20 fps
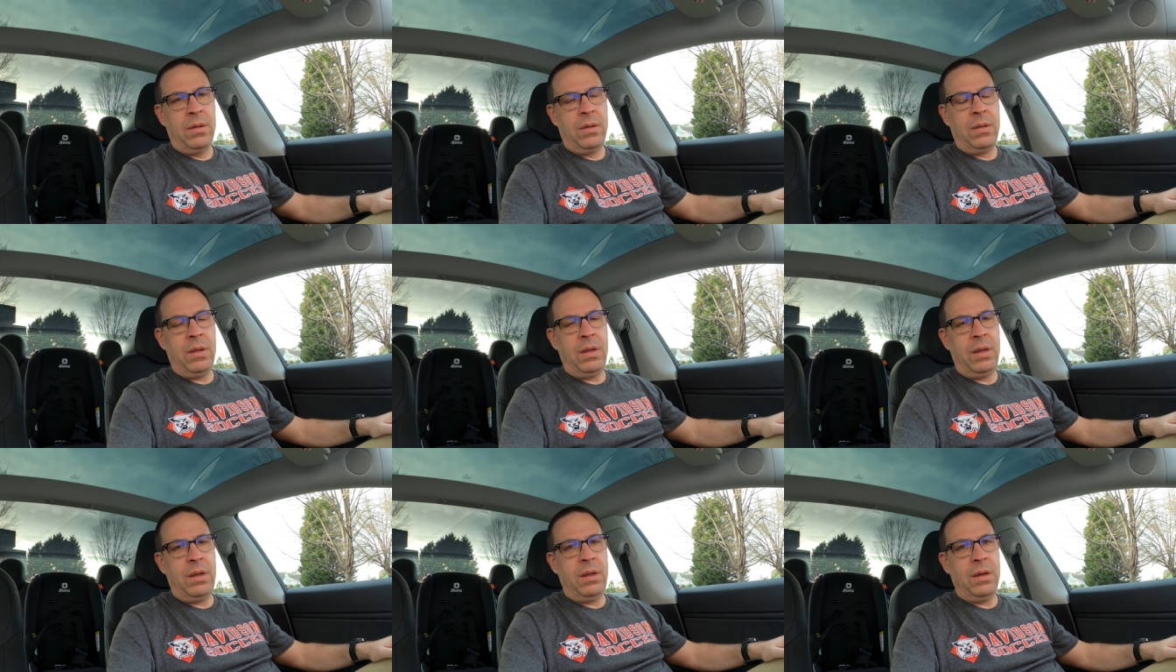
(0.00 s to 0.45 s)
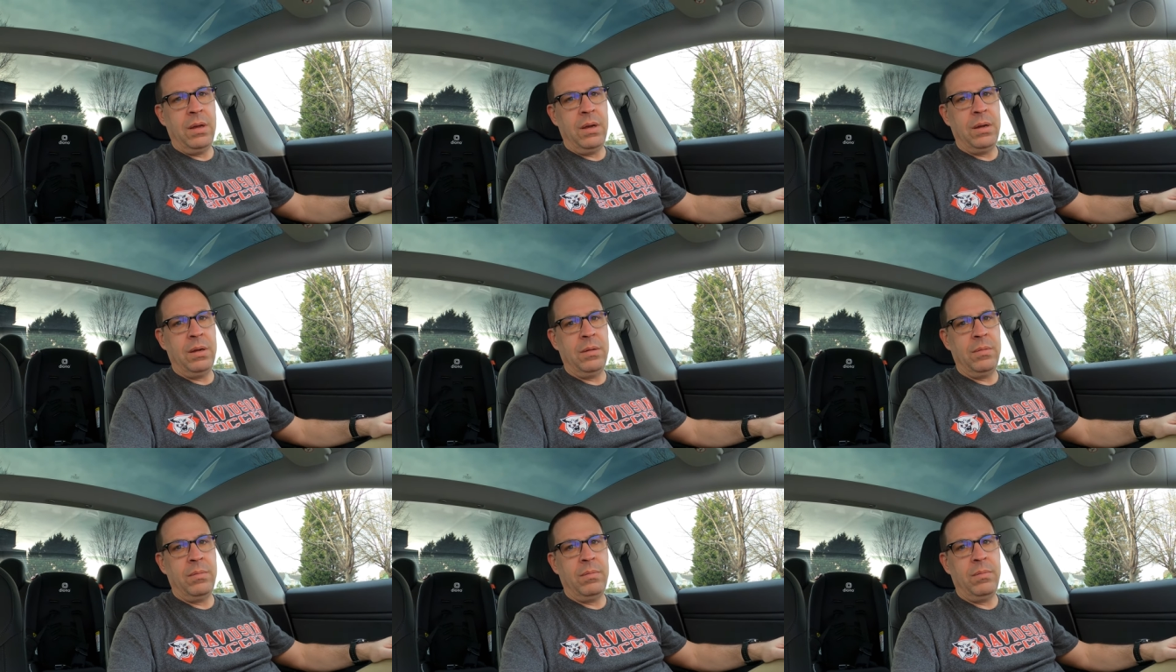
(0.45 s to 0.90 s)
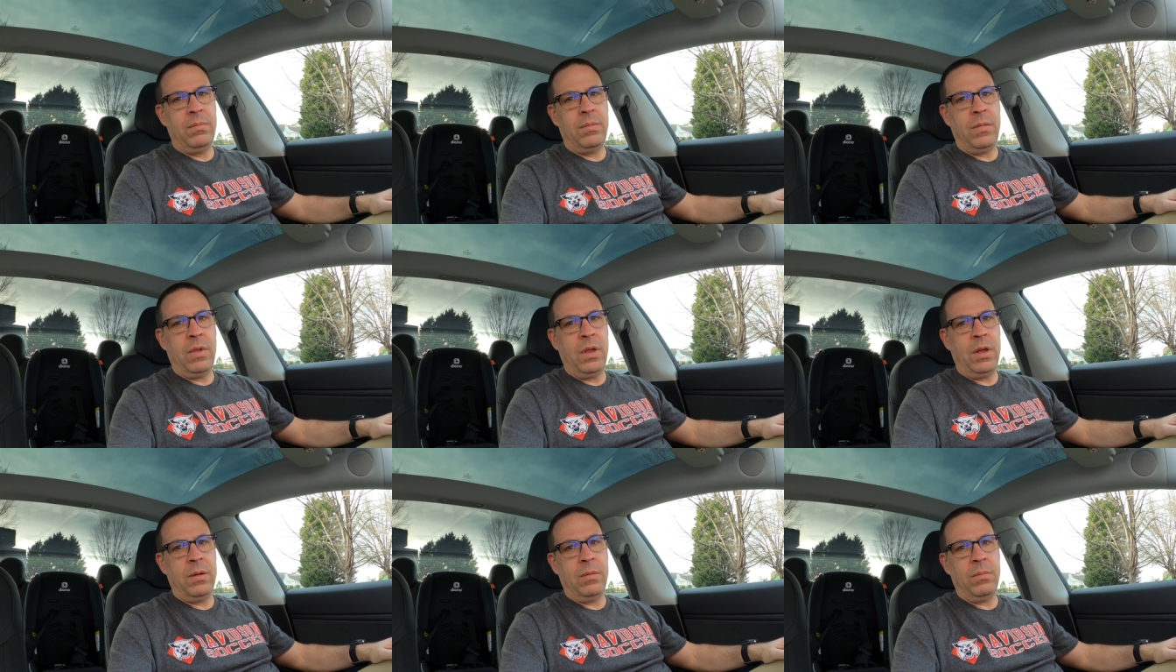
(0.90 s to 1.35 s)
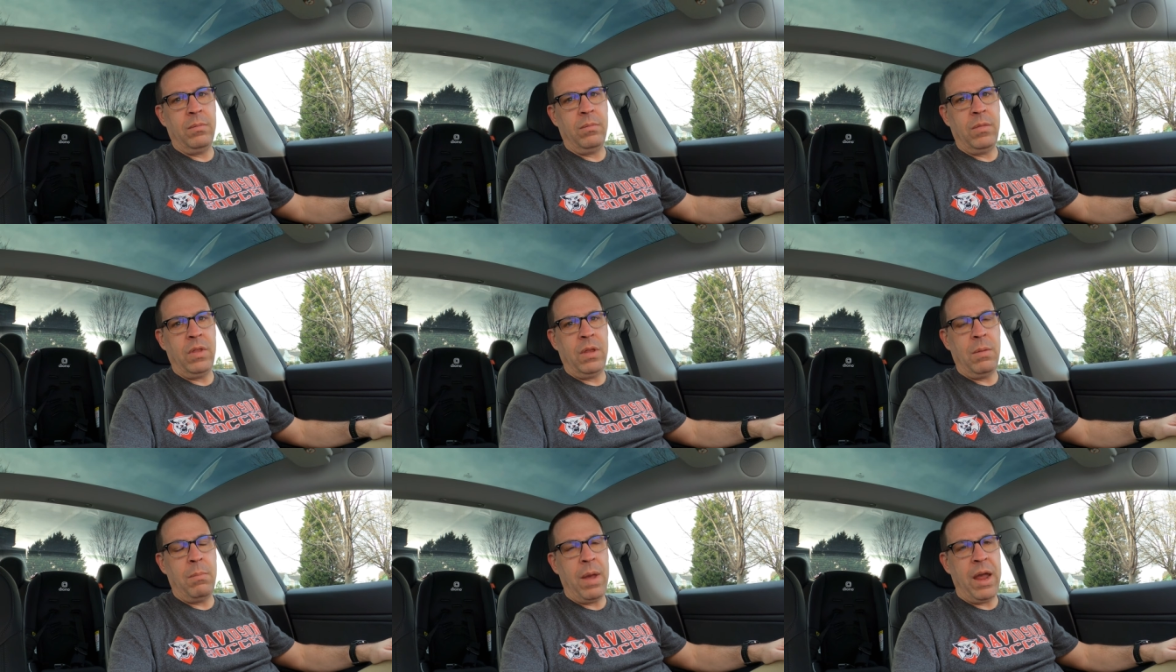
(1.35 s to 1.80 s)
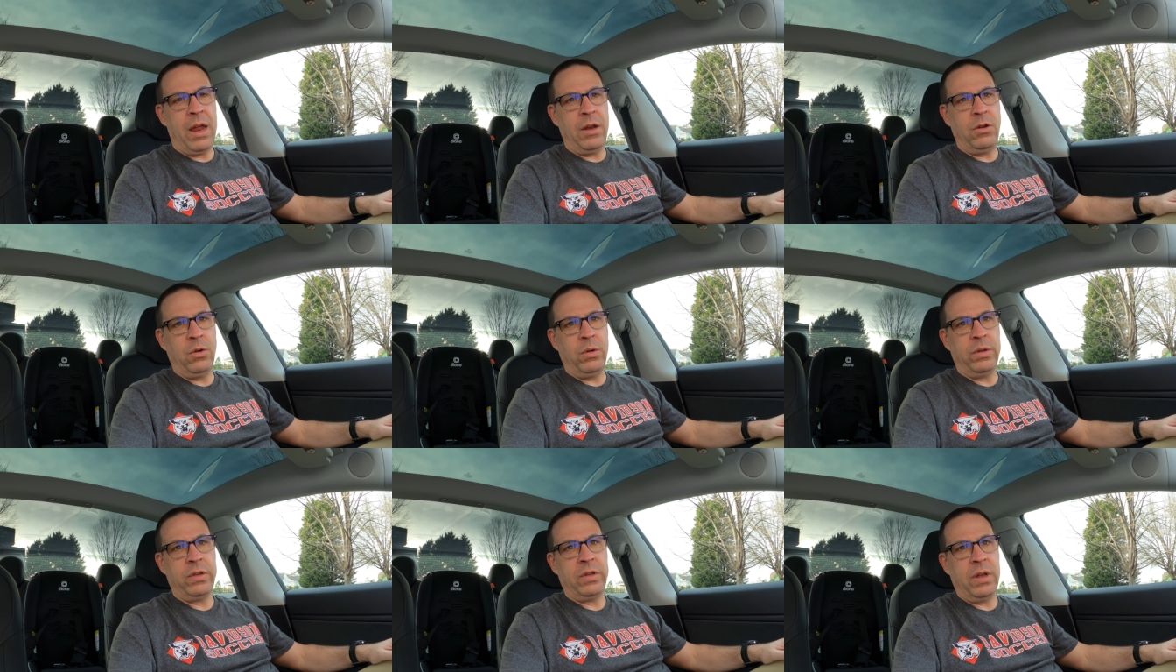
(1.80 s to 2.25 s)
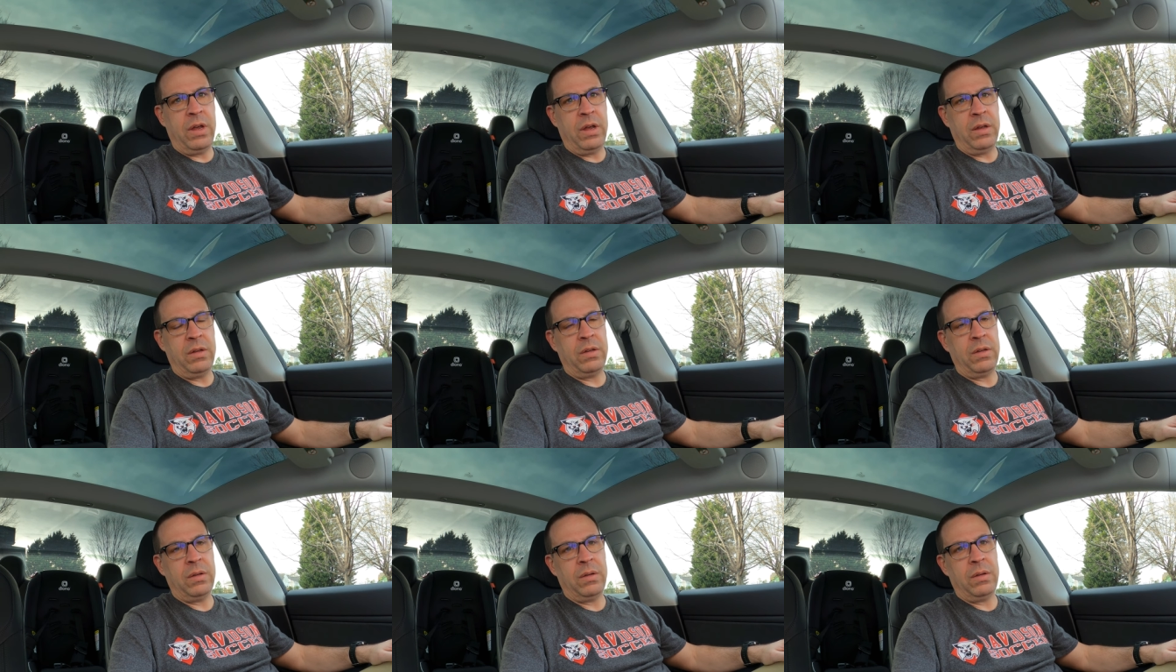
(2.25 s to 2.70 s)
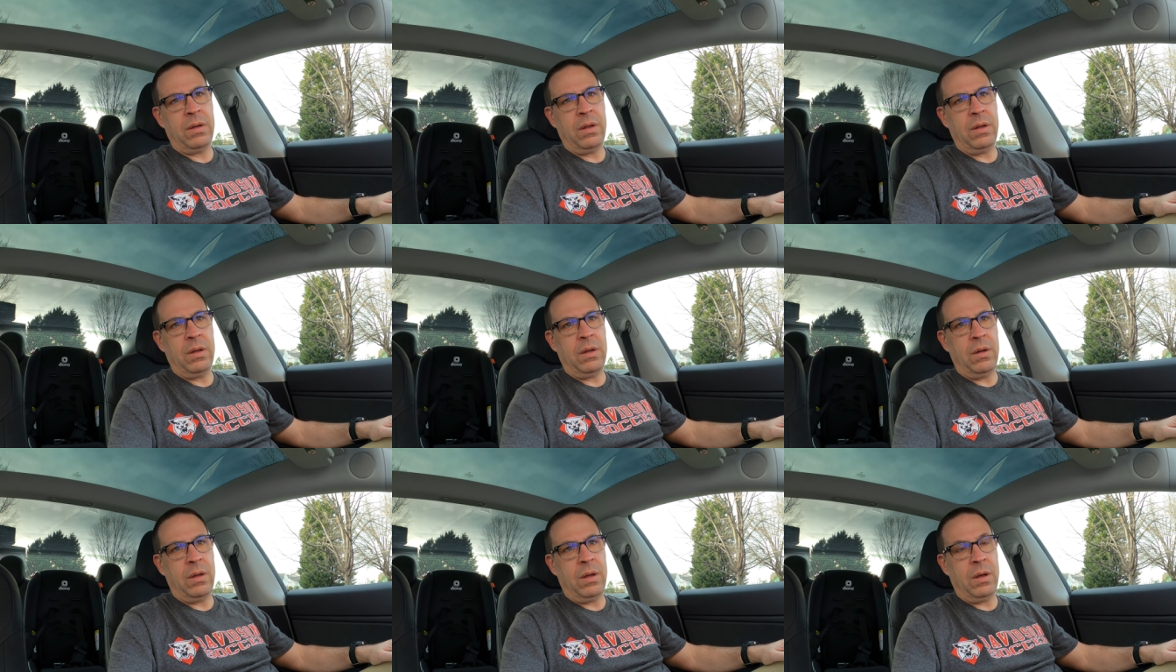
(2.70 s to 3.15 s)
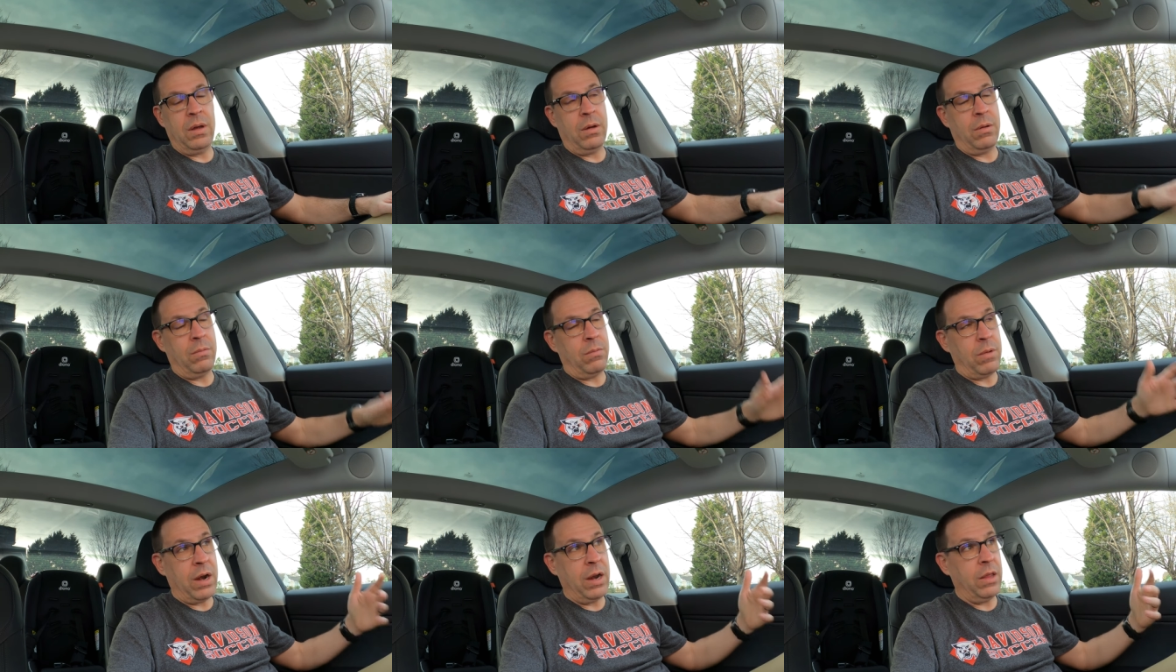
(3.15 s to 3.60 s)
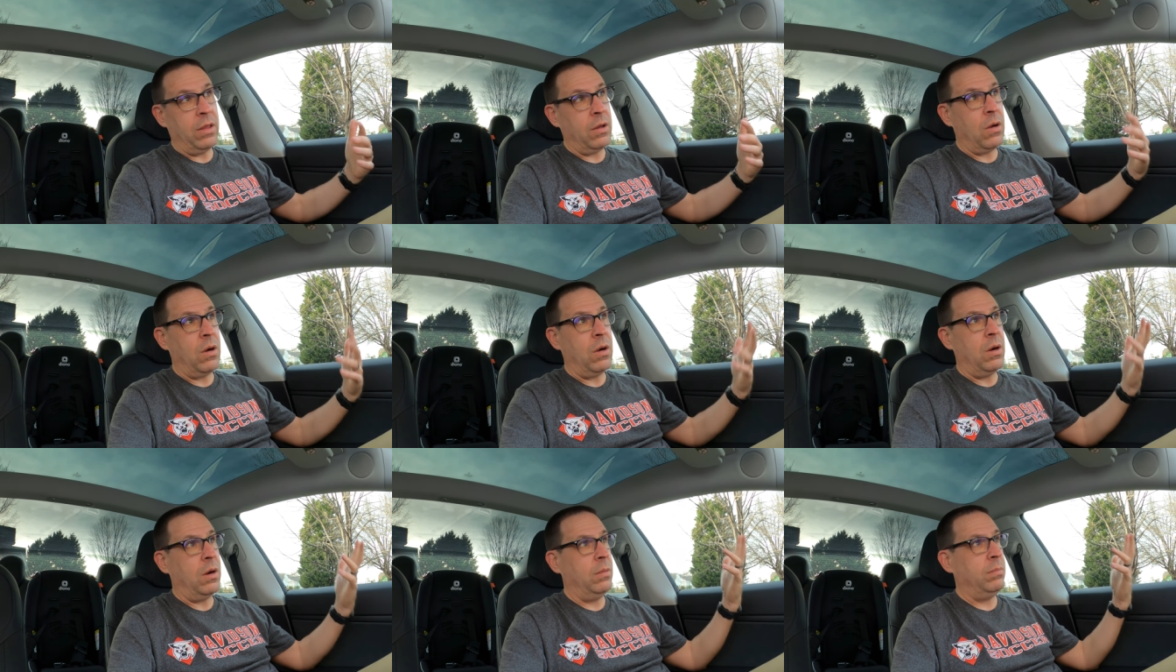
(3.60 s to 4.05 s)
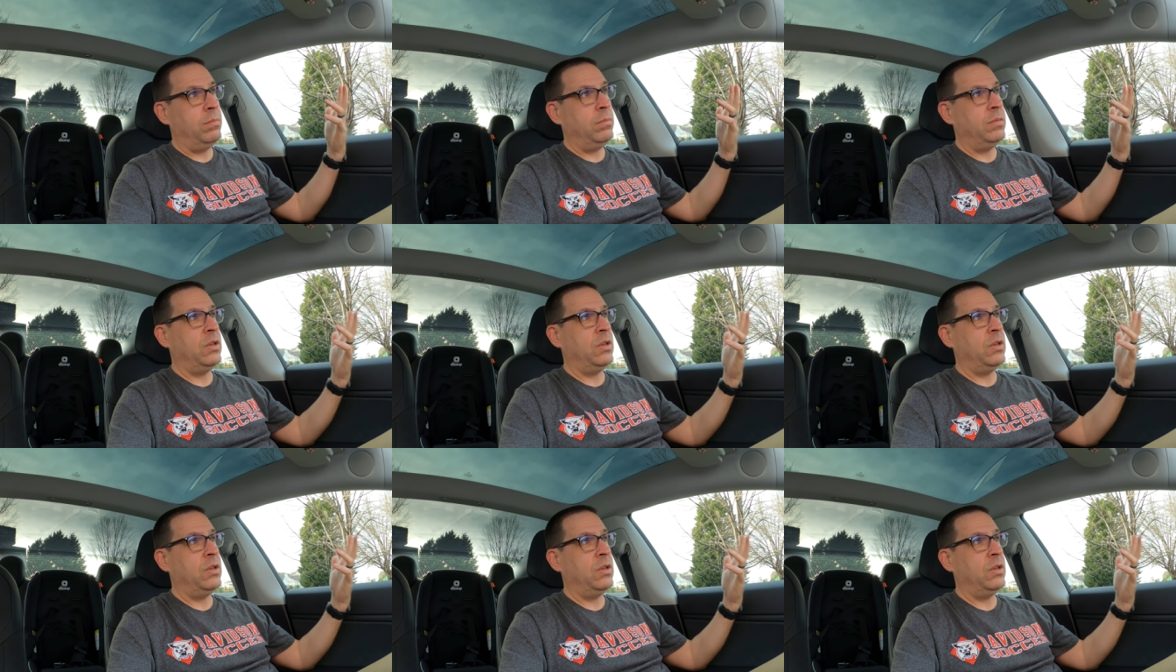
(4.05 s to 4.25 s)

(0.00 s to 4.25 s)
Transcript: the uh, the the manual says uh, uh right in the car.